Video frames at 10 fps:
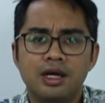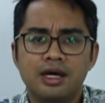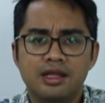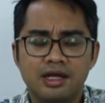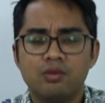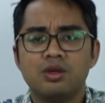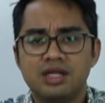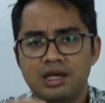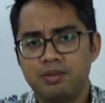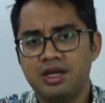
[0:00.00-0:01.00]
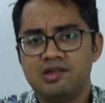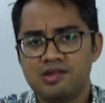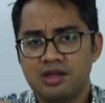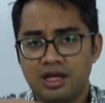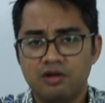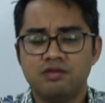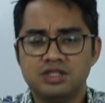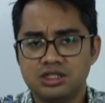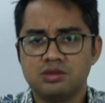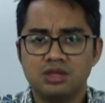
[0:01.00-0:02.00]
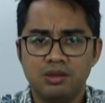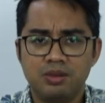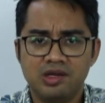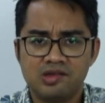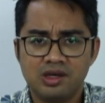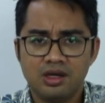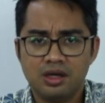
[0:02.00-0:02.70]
That will take place, that conversation will take place